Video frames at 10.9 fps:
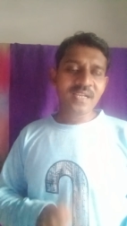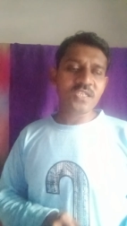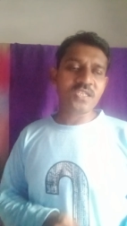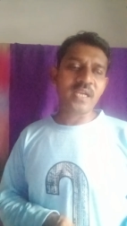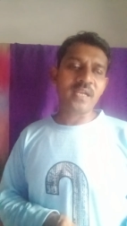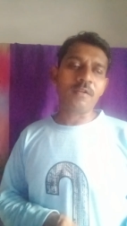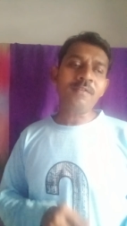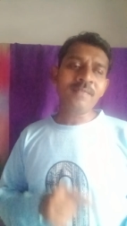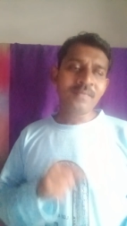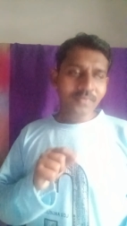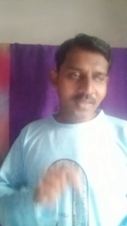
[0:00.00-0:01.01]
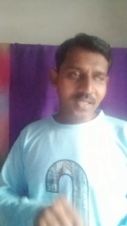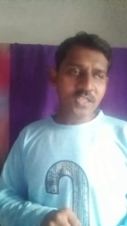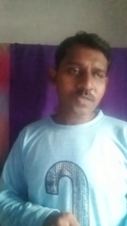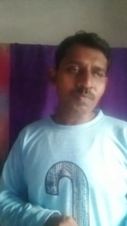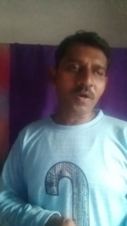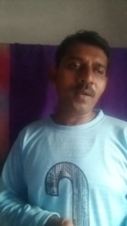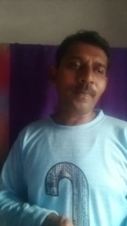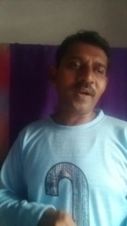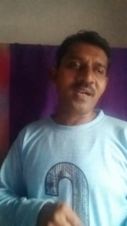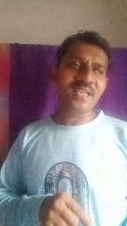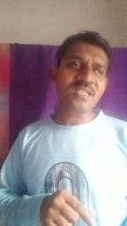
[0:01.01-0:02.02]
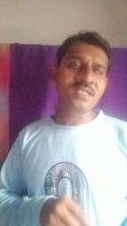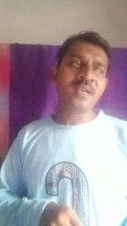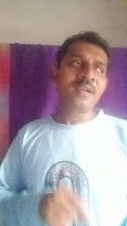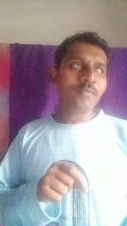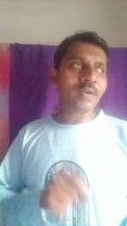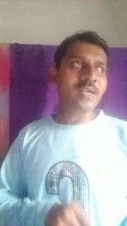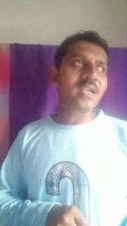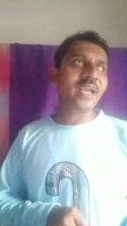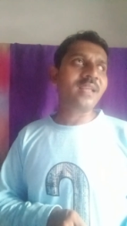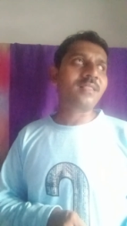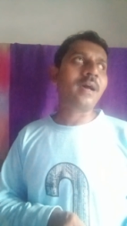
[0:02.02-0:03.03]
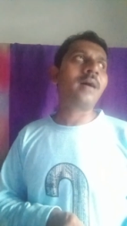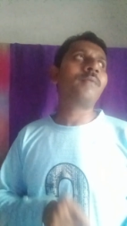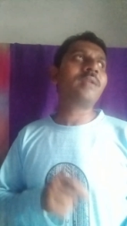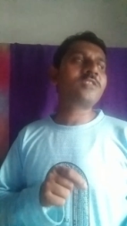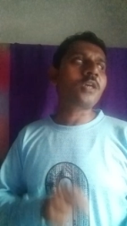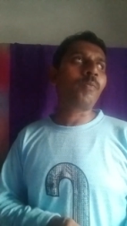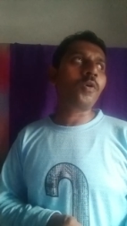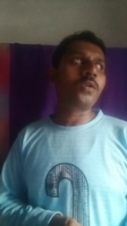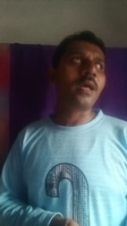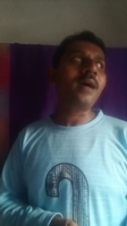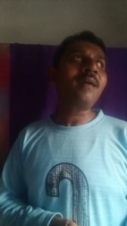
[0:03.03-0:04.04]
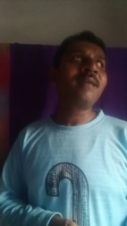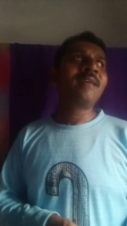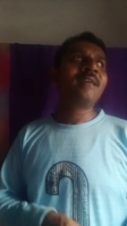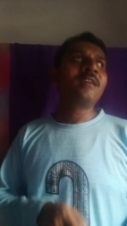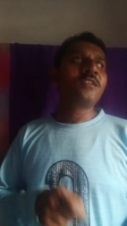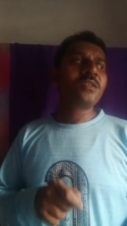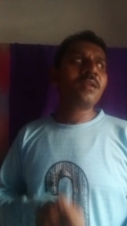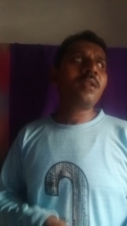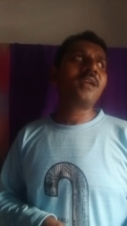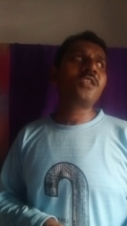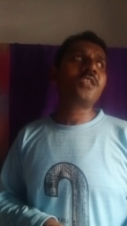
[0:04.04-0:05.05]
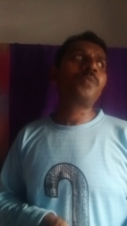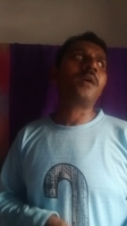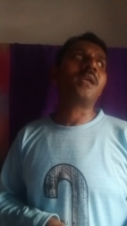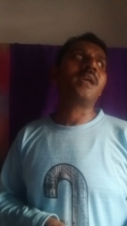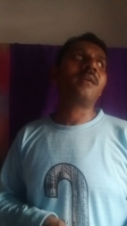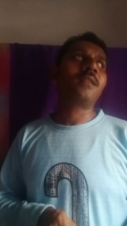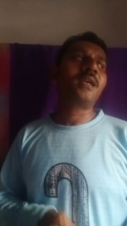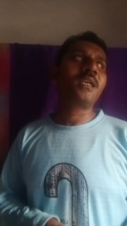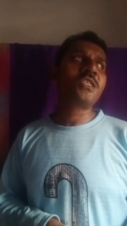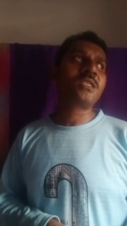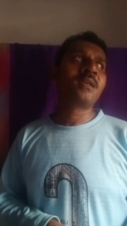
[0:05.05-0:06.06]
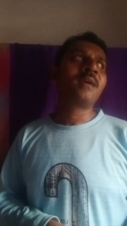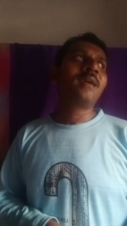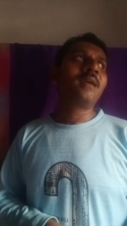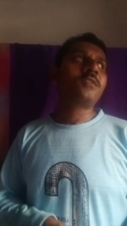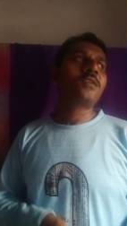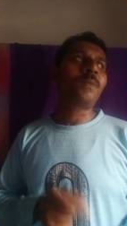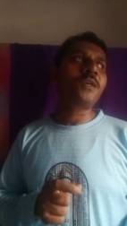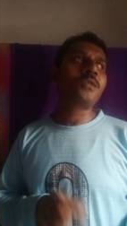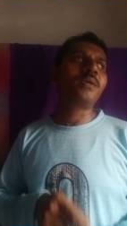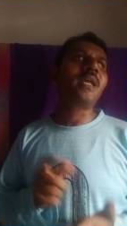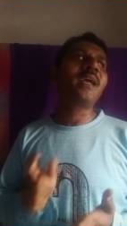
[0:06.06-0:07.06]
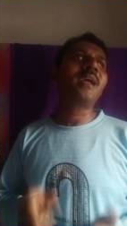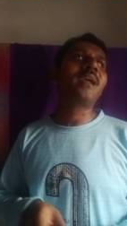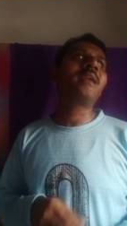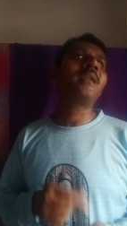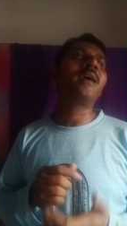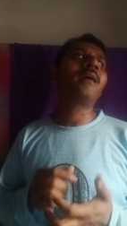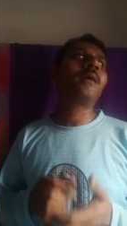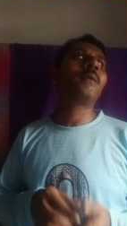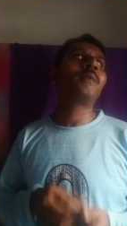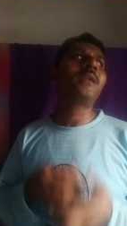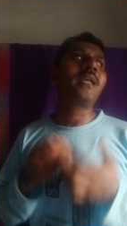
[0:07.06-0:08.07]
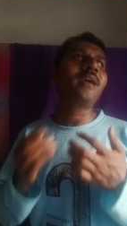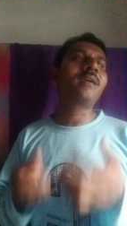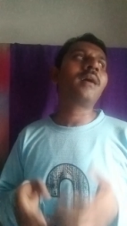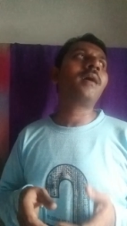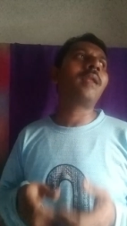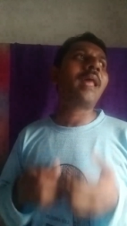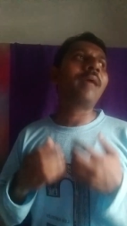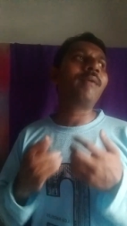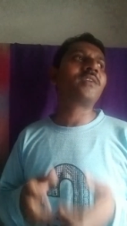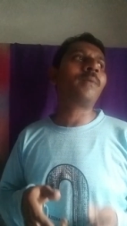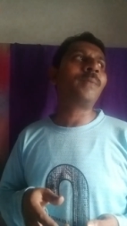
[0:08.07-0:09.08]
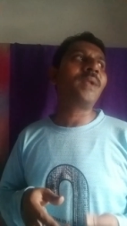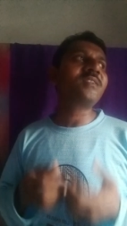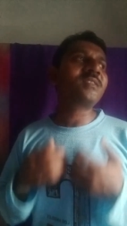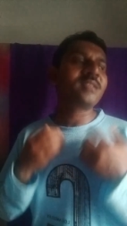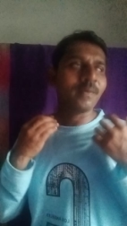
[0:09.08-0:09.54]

there now. These small parties will support the largest party. That is, suppose we take a live example as